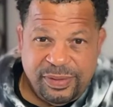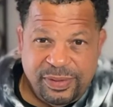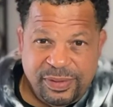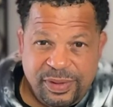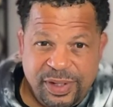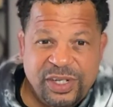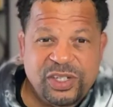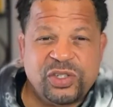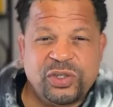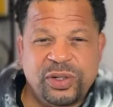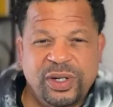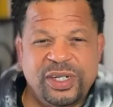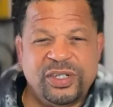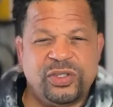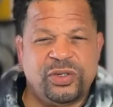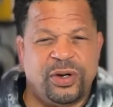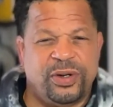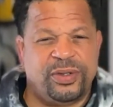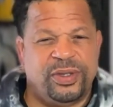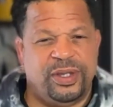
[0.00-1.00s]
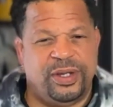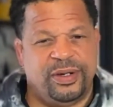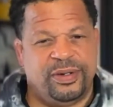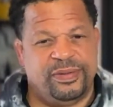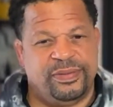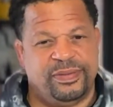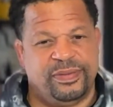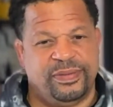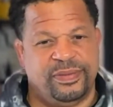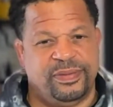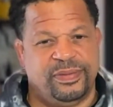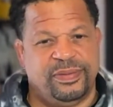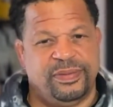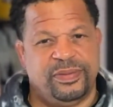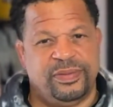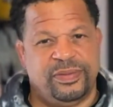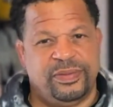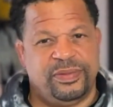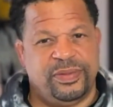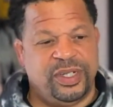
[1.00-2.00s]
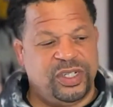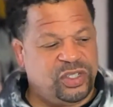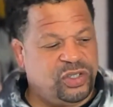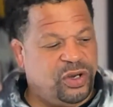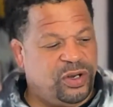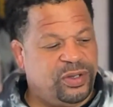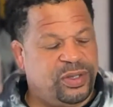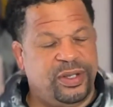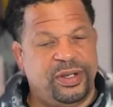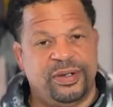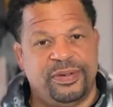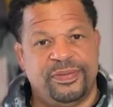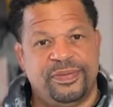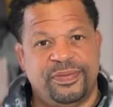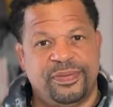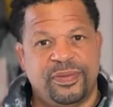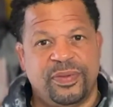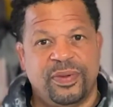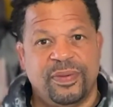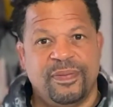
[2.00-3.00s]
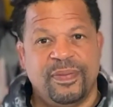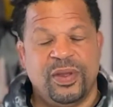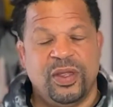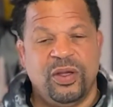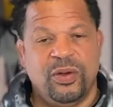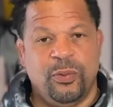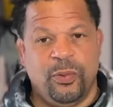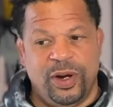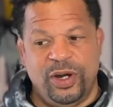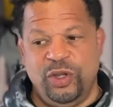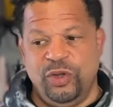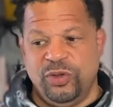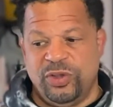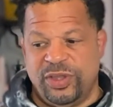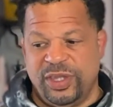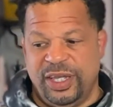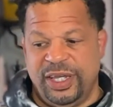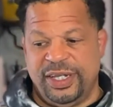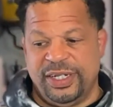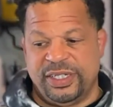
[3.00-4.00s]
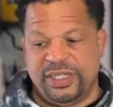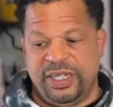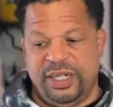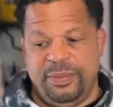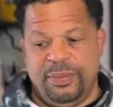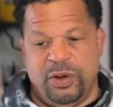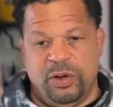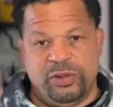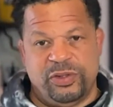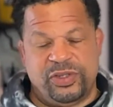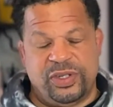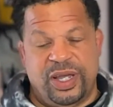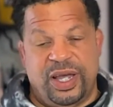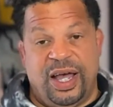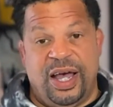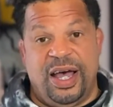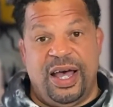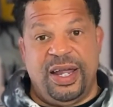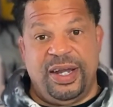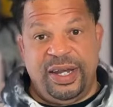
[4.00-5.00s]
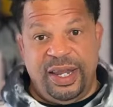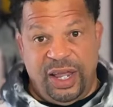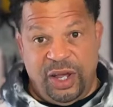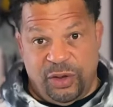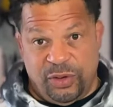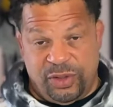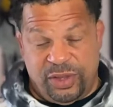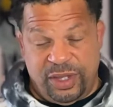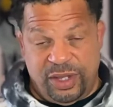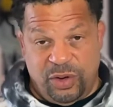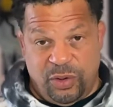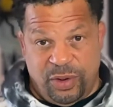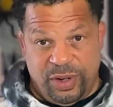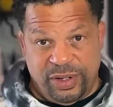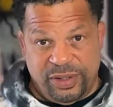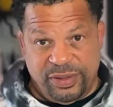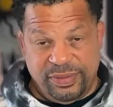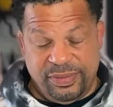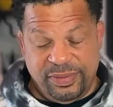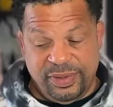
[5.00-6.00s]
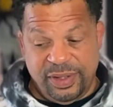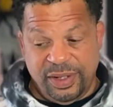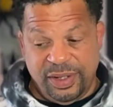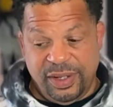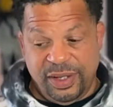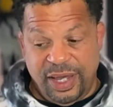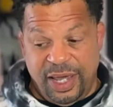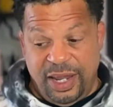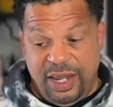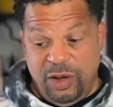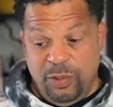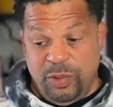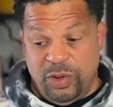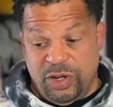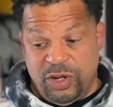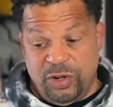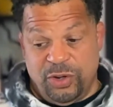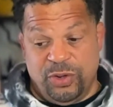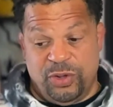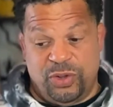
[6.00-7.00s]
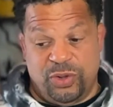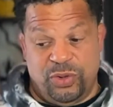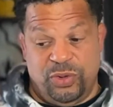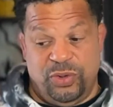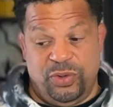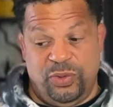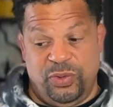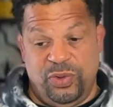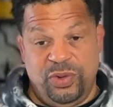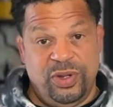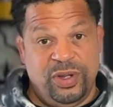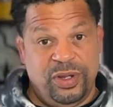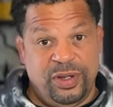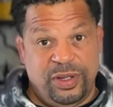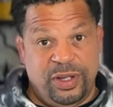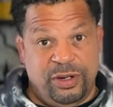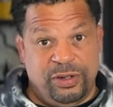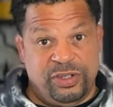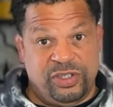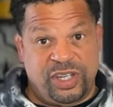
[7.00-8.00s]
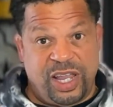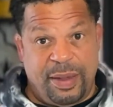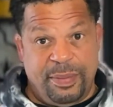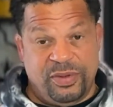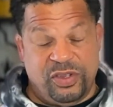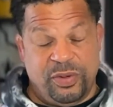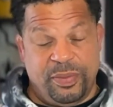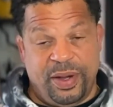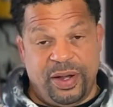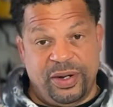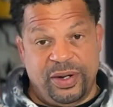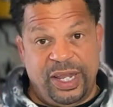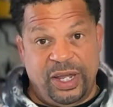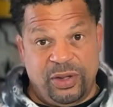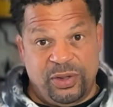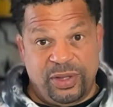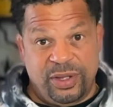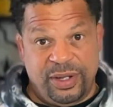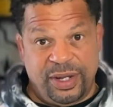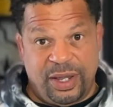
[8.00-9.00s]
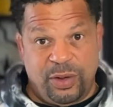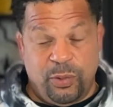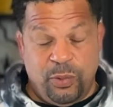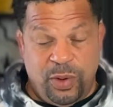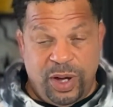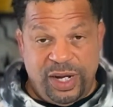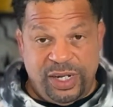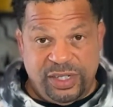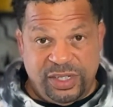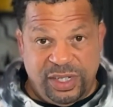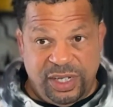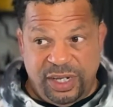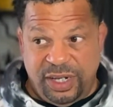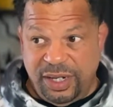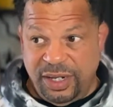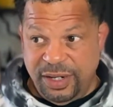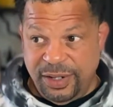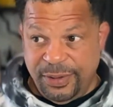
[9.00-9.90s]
Let's start there. Let's start there. What do you think is the most unhealthy oil? And then we'll go through their statements about healthy. Like, what is the